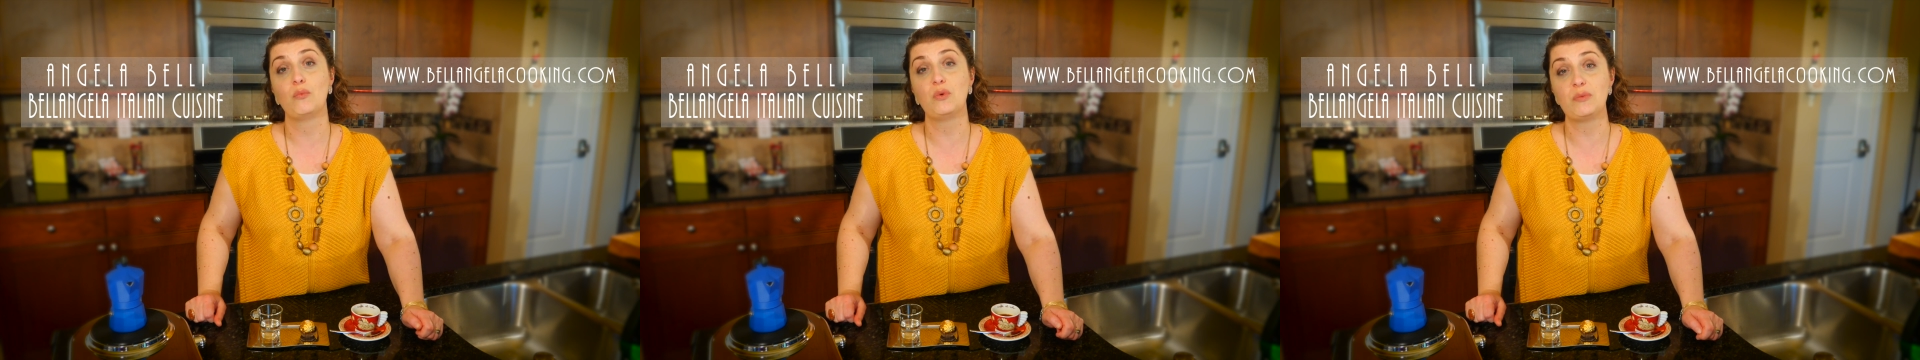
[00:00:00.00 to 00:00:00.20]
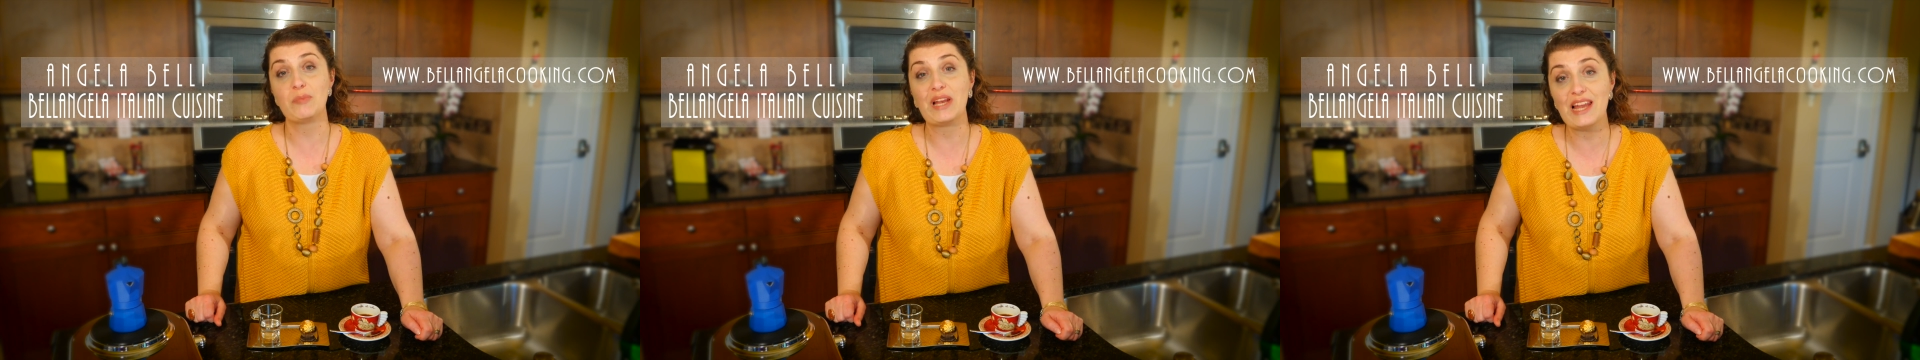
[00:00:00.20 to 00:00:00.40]

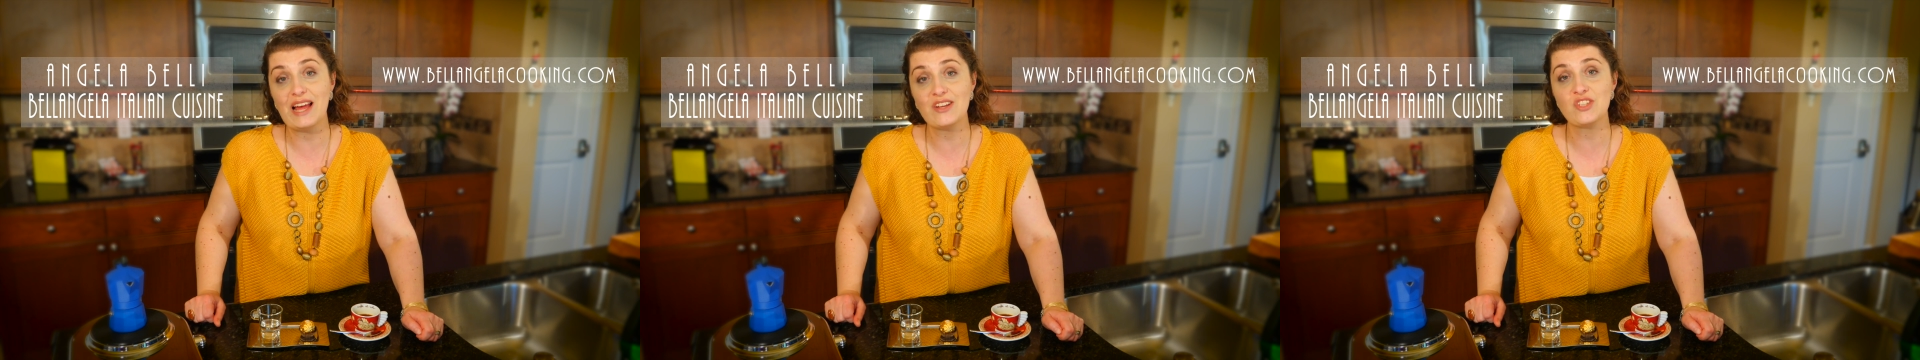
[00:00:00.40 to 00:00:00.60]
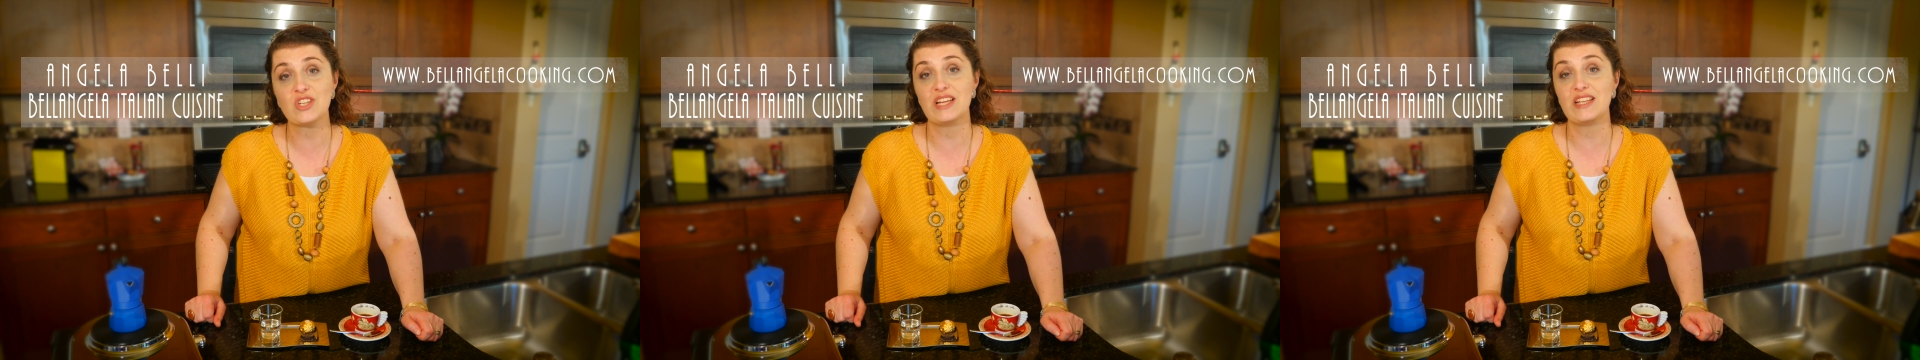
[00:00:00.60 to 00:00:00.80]
with
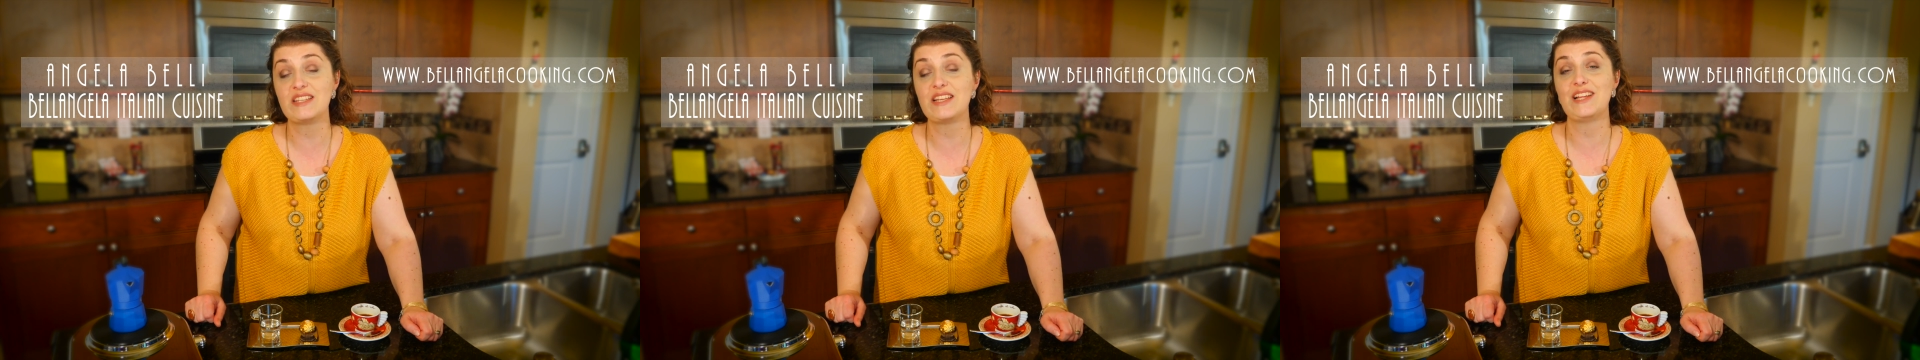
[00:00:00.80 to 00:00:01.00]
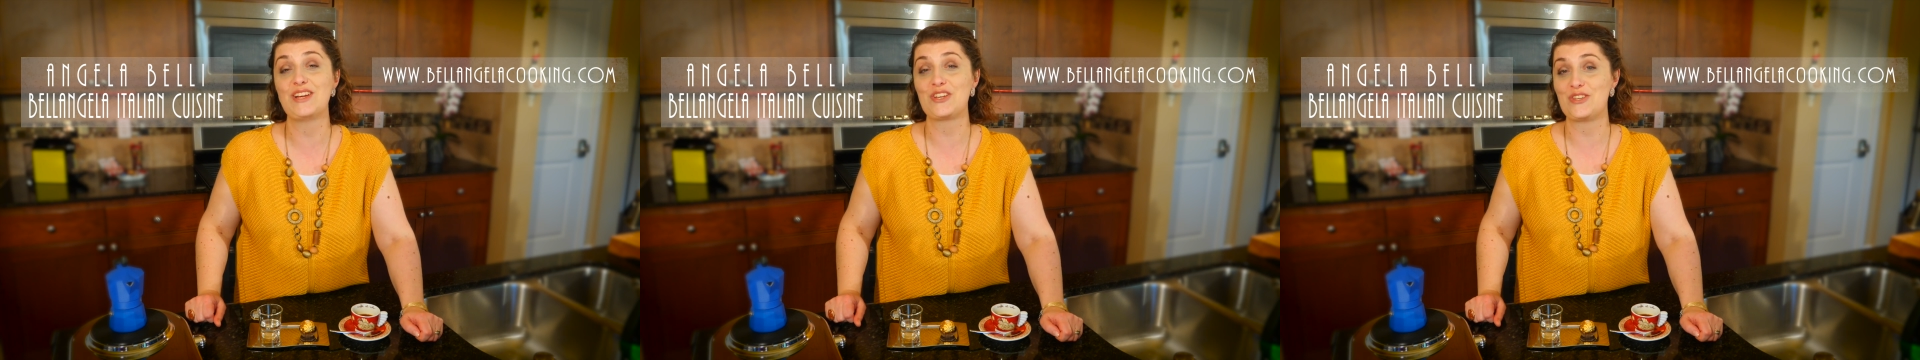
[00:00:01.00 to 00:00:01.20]
Bellangela
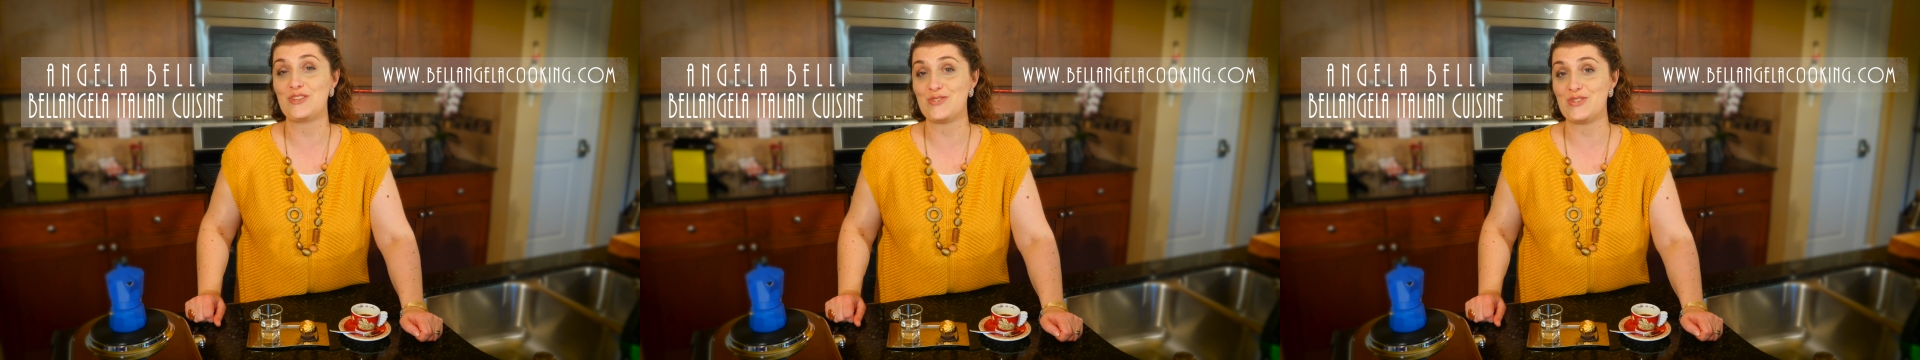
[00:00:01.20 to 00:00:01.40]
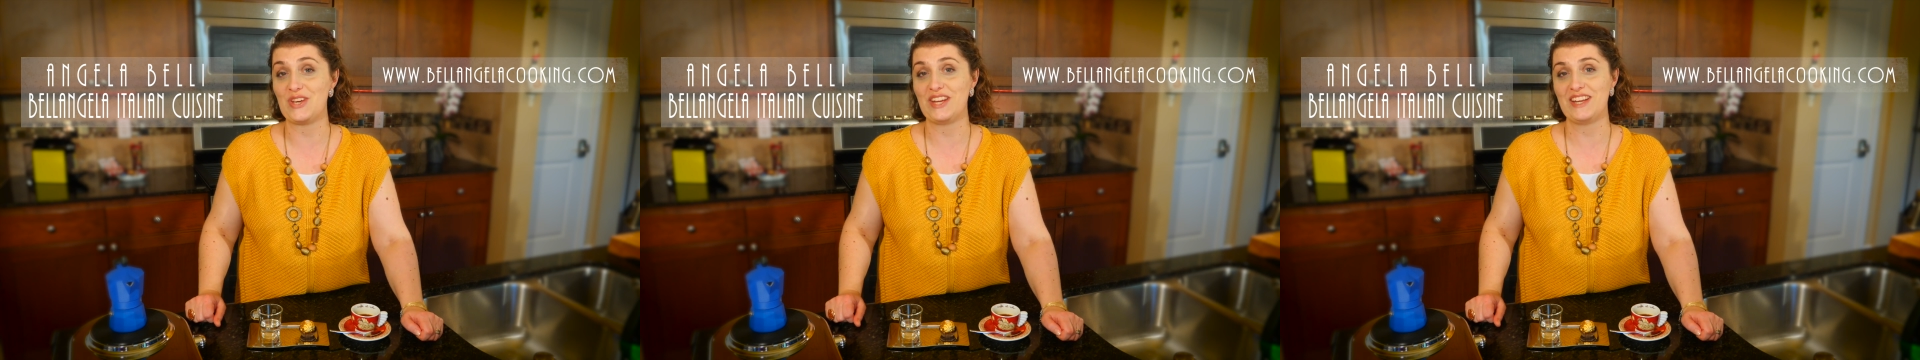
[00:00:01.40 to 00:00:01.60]
Italian
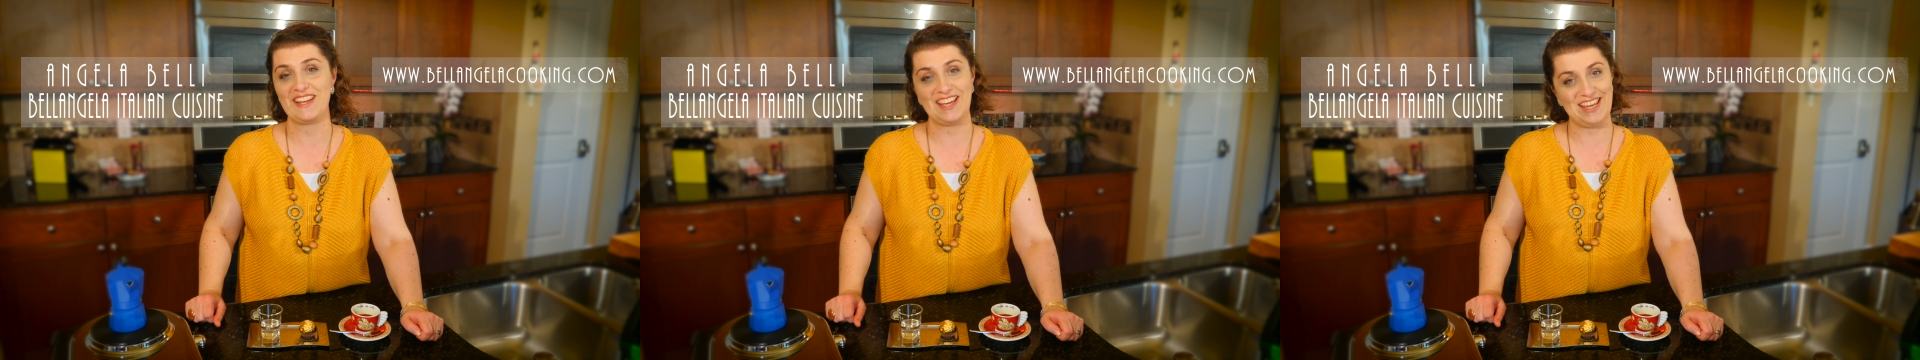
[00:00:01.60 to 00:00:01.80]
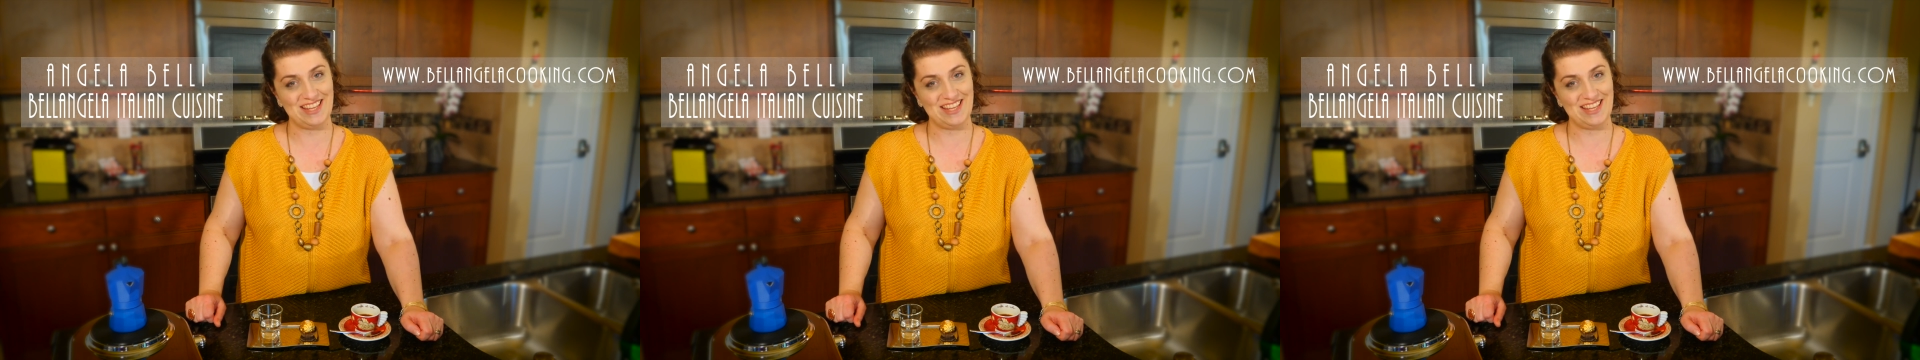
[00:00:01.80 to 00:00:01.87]
Cuisine,